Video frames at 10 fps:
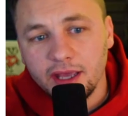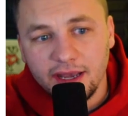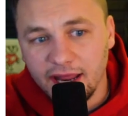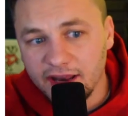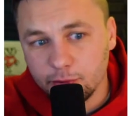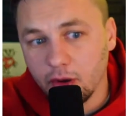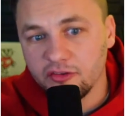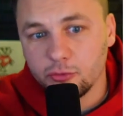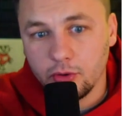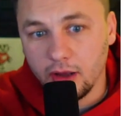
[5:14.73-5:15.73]
And as
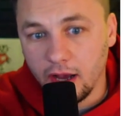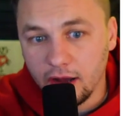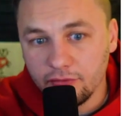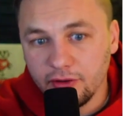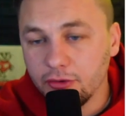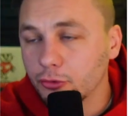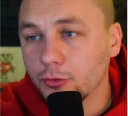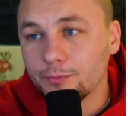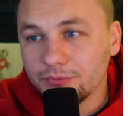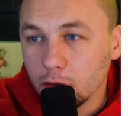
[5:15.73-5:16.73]
price point on
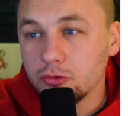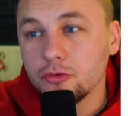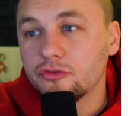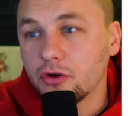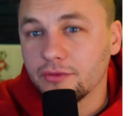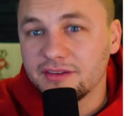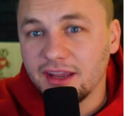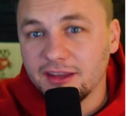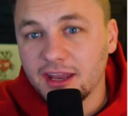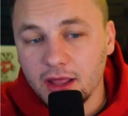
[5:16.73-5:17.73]
FanDuel, you know, you'd certainly
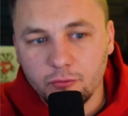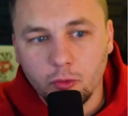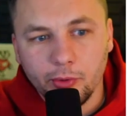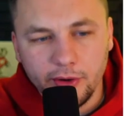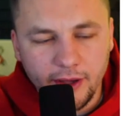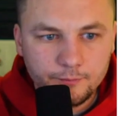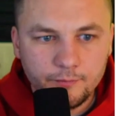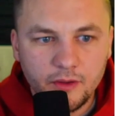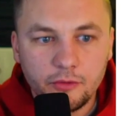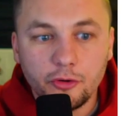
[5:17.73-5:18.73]
take that at
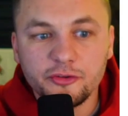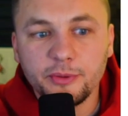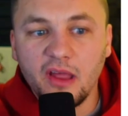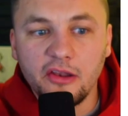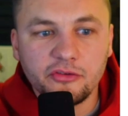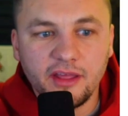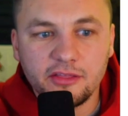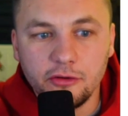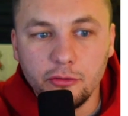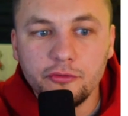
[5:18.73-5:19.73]
4.9. There is potential
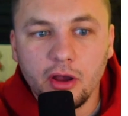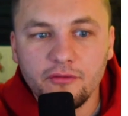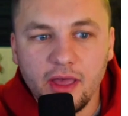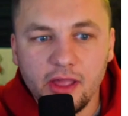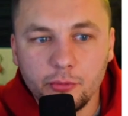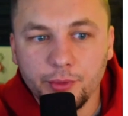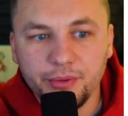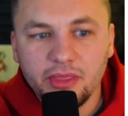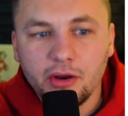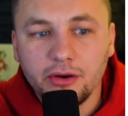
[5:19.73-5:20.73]
that the Utah value will
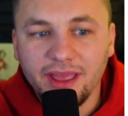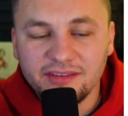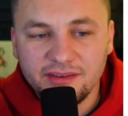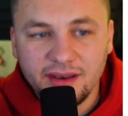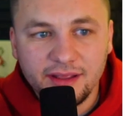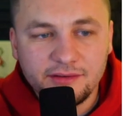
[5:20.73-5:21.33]
be there again tonight,